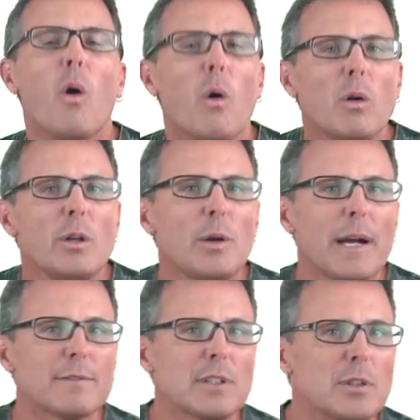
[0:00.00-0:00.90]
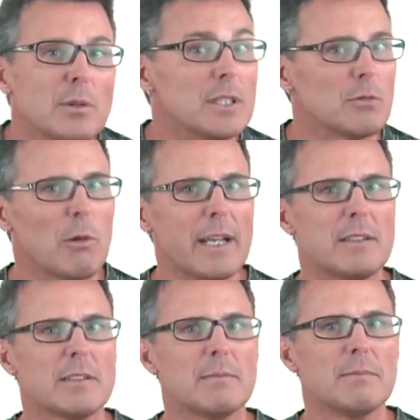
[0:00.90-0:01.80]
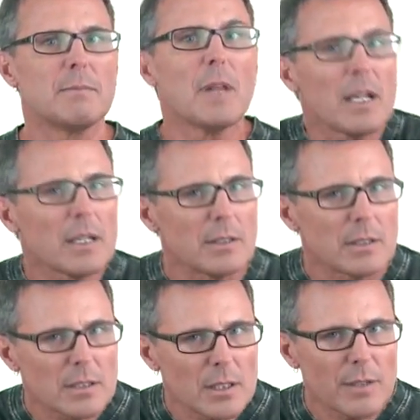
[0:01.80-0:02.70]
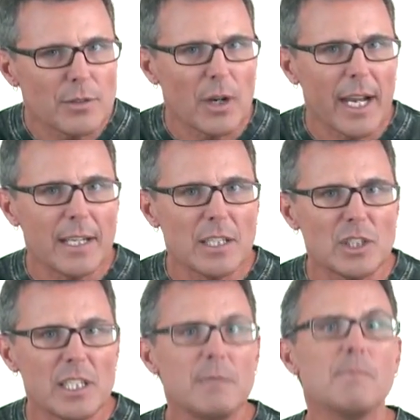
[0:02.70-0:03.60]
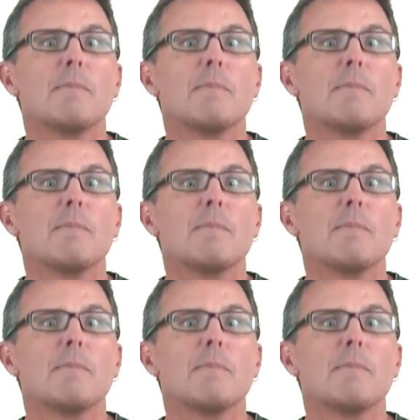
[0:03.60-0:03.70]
All you have to do is wait. Conserve your energy.